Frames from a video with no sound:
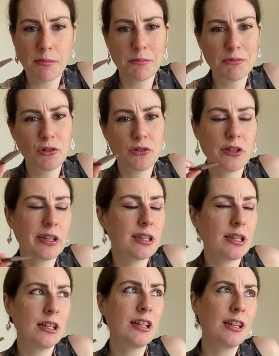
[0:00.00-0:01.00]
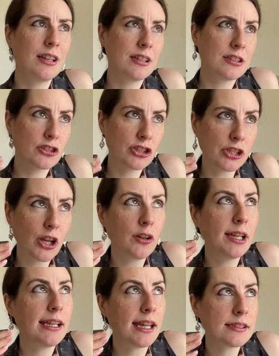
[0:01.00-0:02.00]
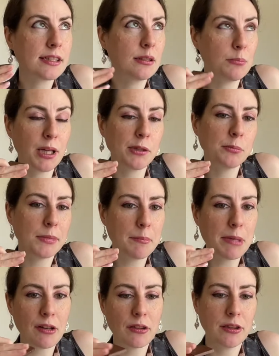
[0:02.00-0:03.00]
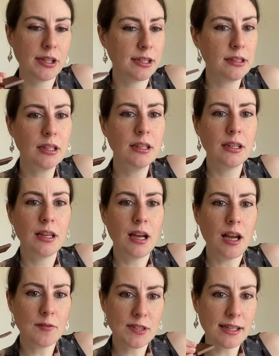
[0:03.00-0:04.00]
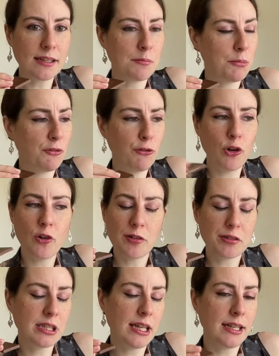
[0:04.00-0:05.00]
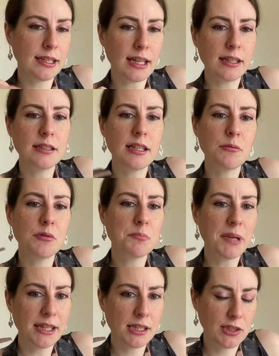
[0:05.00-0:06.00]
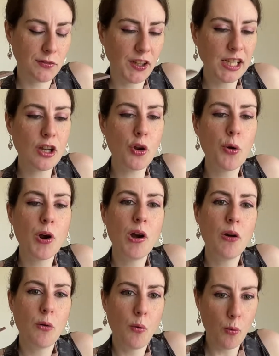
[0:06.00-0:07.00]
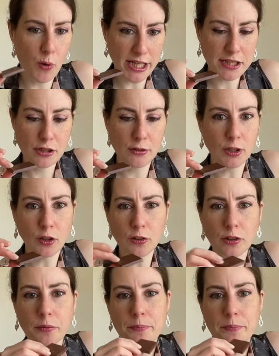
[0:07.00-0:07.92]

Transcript: I'm not doing the slowly letting it melt in my mouth thing. I've said it before, I'll say it again, it would make this video way too long.